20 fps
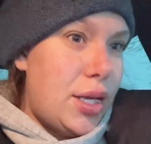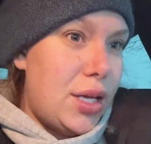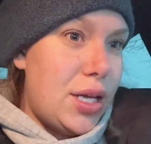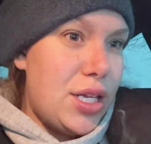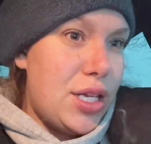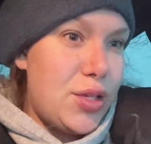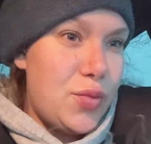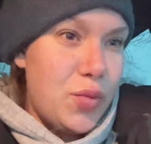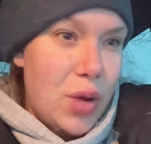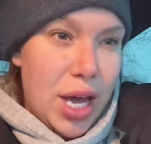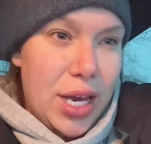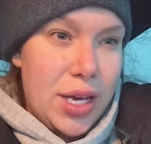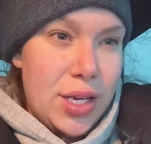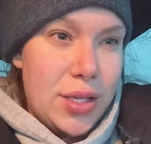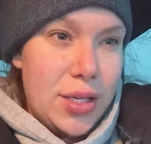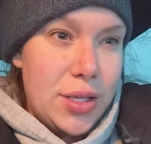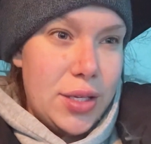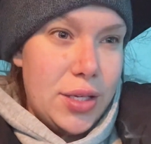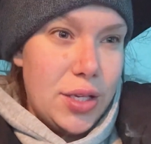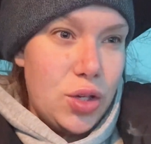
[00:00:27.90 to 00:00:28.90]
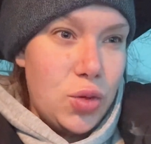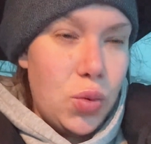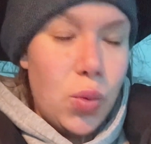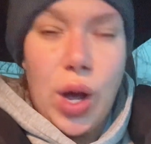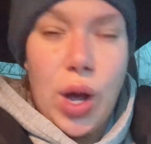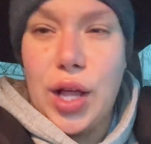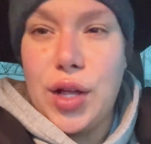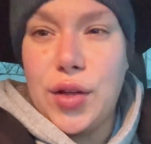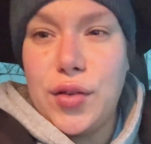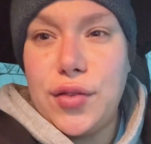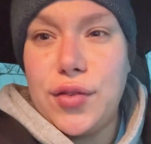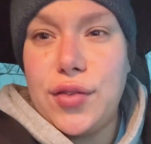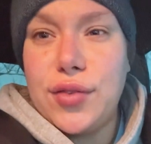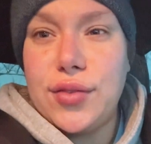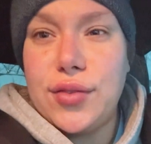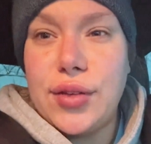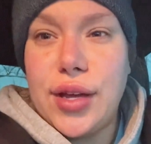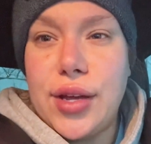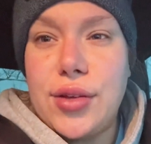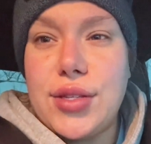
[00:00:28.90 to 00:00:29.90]
It's minus
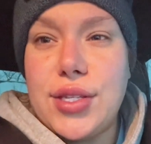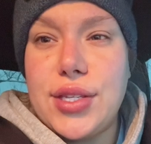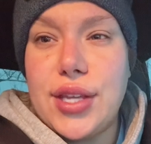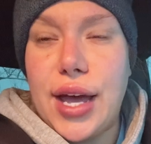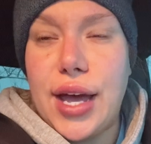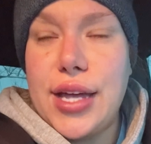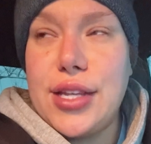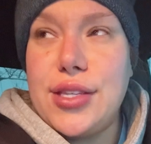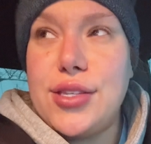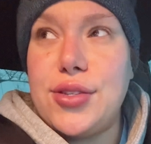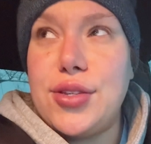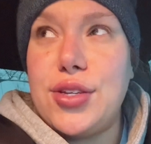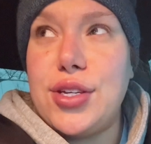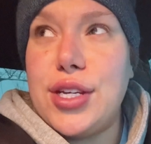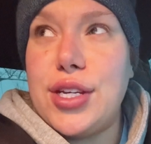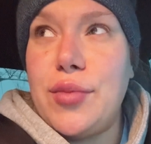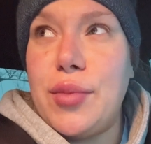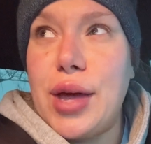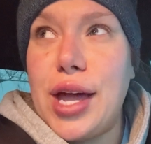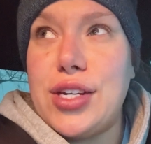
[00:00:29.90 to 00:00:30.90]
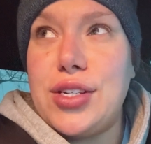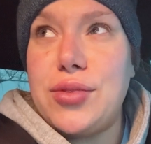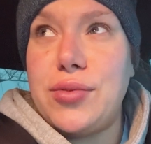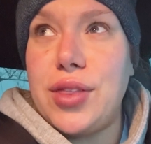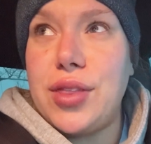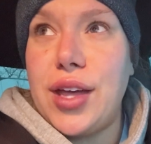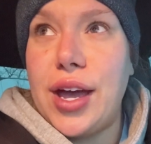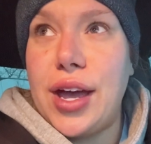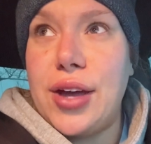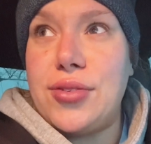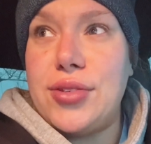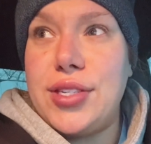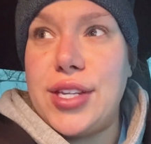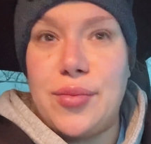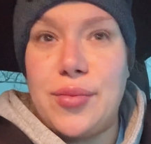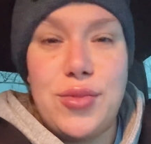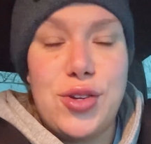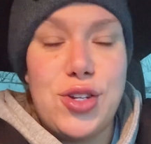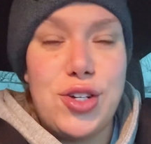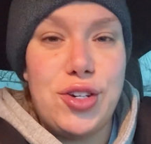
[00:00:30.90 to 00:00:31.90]
12 outside, so you can imagine what the house
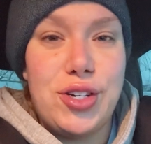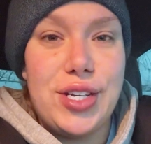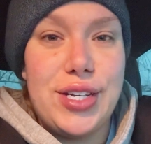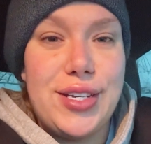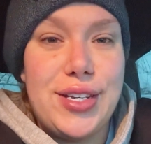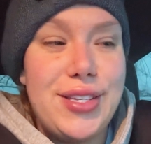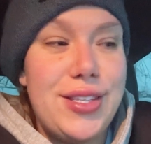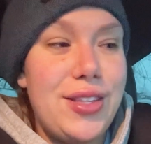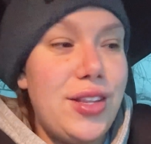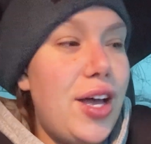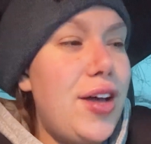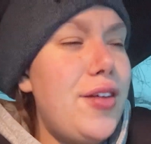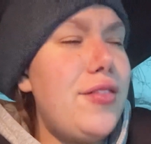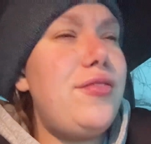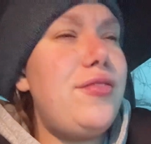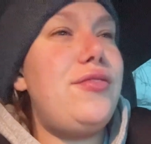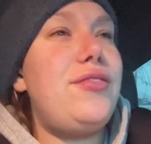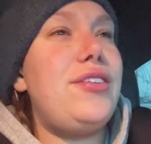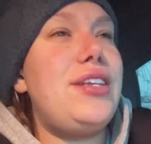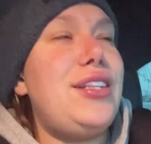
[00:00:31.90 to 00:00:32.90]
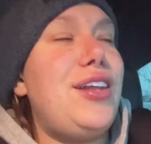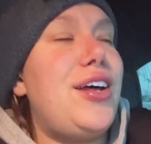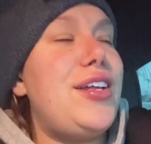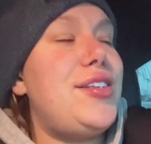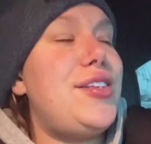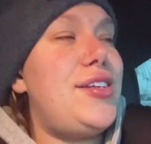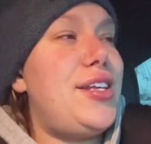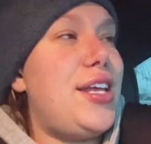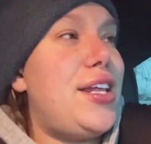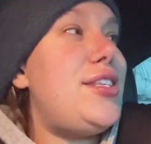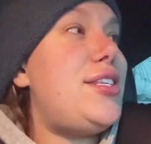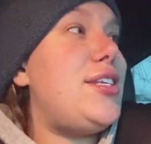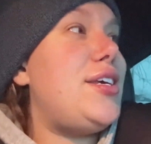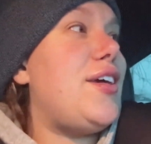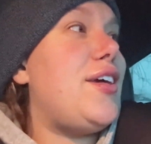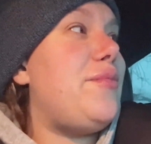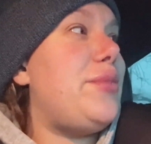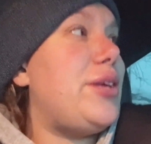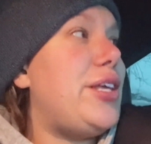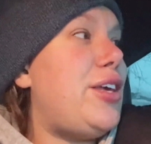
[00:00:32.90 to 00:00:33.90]
temperature is. Love and lots of
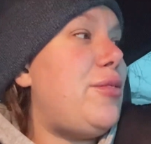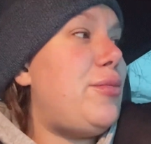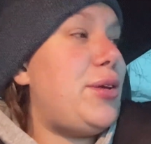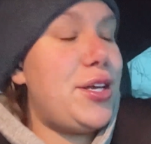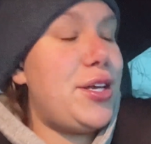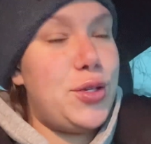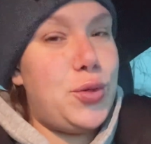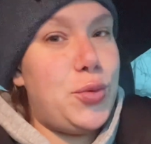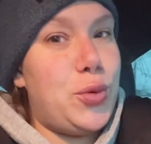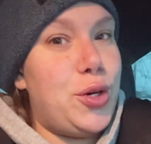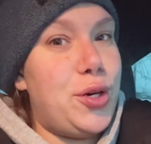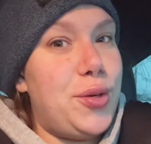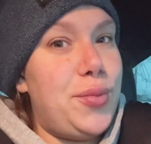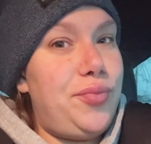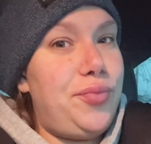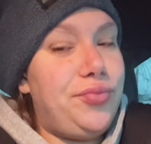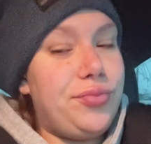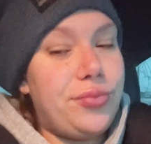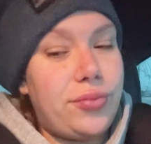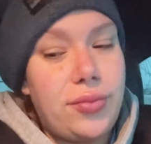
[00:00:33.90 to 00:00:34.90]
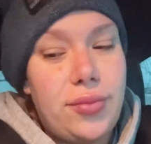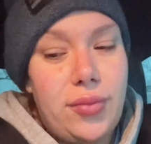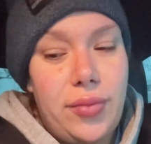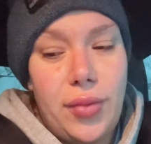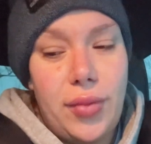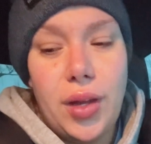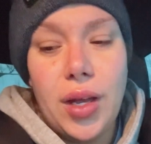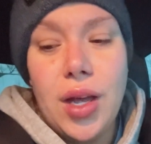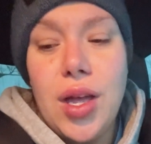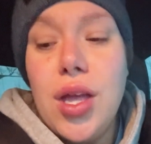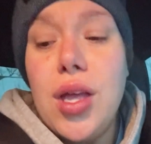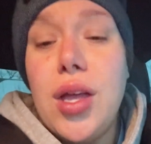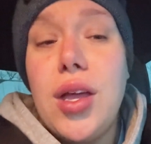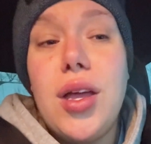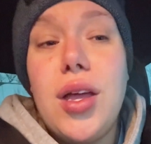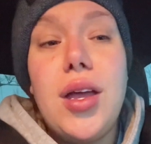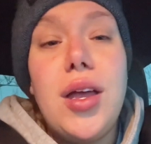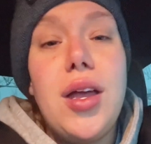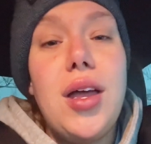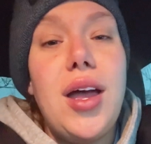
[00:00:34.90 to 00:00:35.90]
dancing have been keeping us warm.
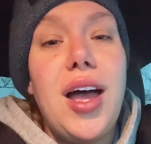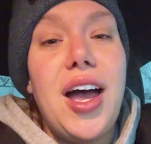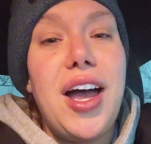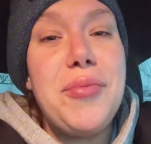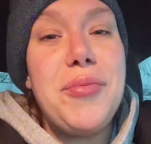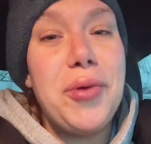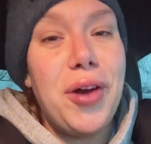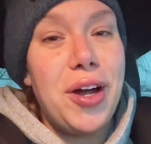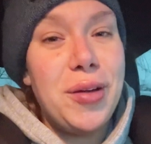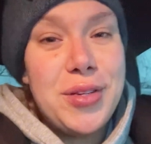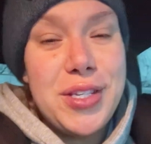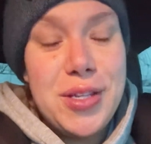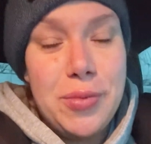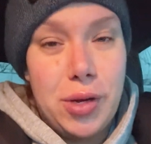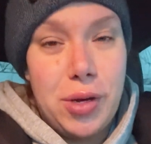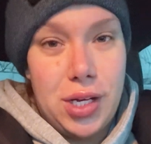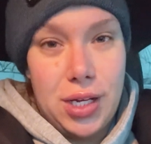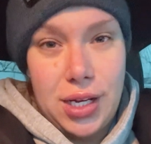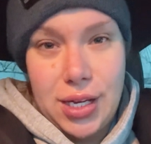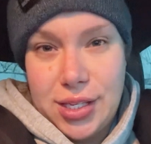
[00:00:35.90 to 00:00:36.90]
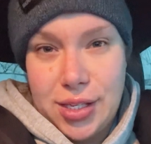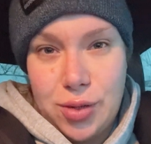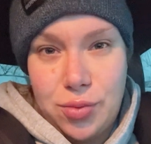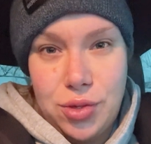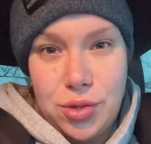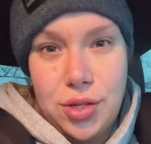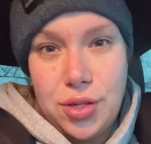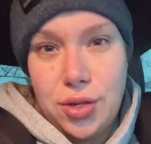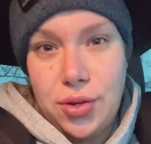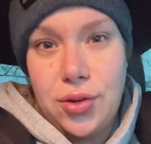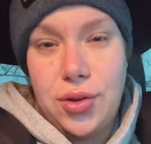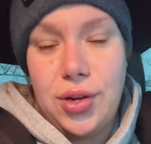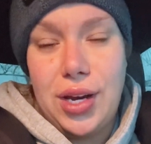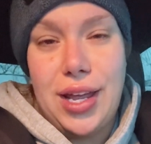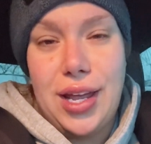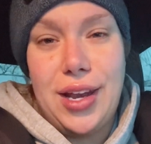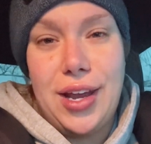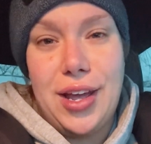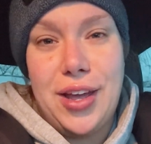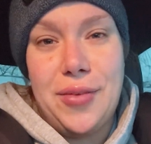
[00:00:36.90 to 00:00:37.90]
I promised a podcast episode,
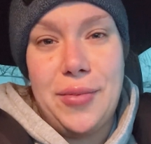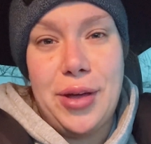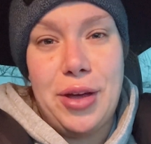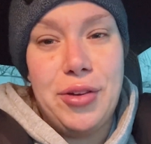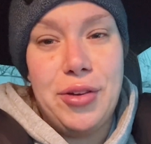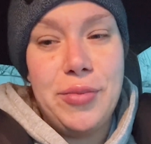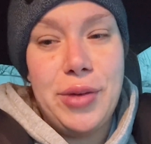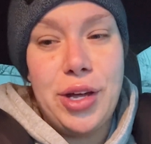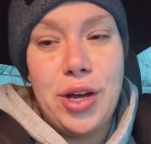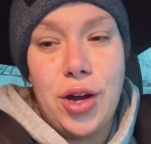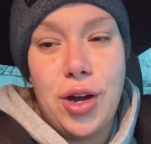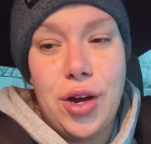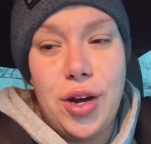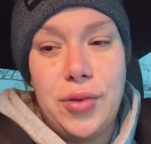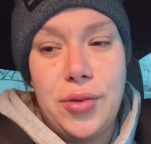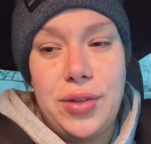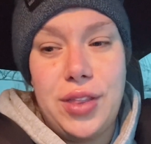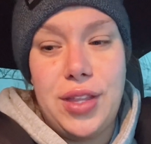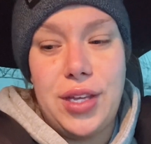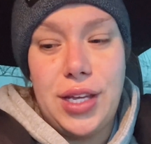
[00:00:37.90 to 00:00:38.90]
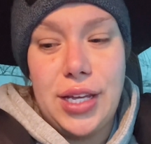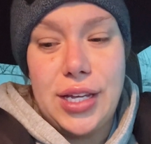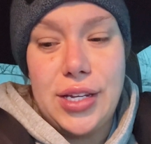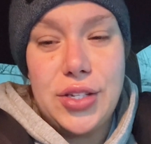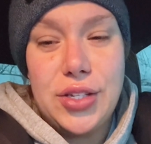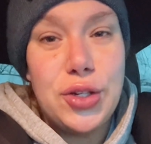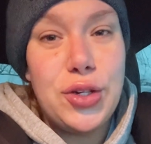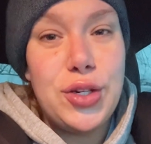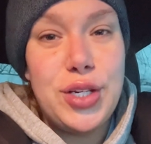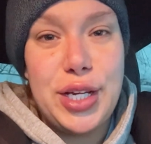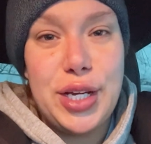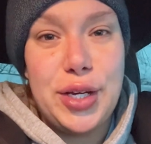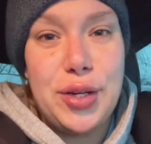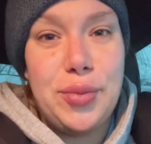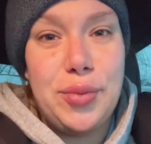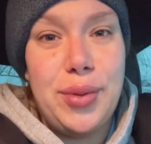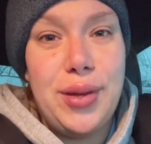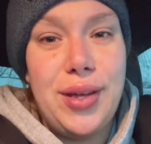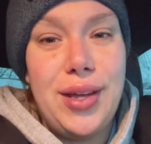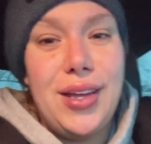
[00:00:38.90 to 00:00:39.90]
and I'm out in my car with the heat turned
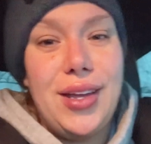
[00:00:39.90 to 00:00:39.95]
up,